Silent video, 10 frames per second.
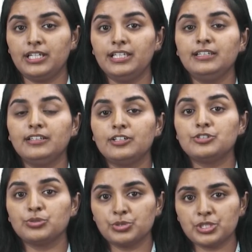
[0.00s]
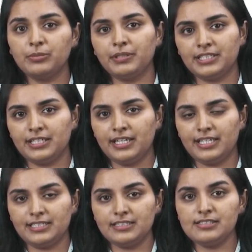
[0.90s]
in their social media
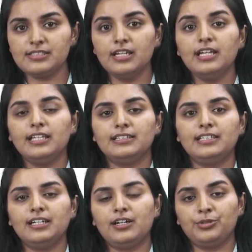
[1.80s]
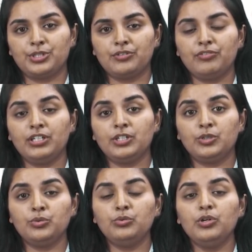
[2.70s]
handles, they are giving
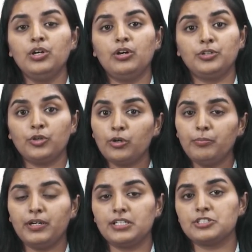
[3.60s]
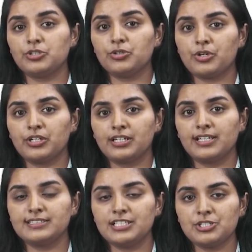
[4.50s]
you, your brand, your
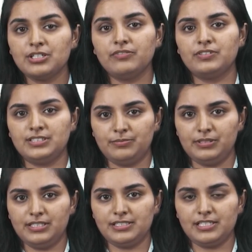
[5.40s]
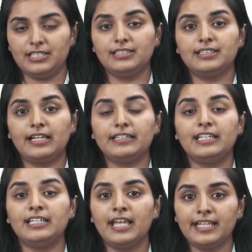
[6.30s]
organization, a visibility that
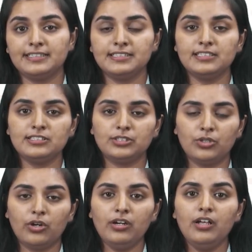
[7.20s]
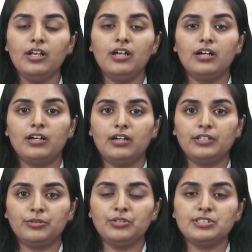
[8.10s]
enhances your
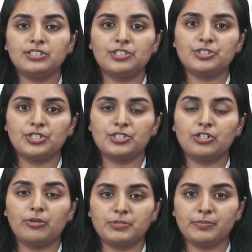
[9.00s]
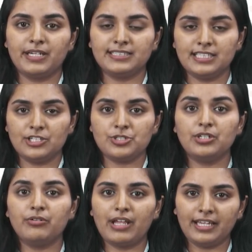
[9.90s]
search engine
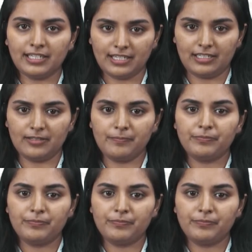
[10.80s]
optimization ranking.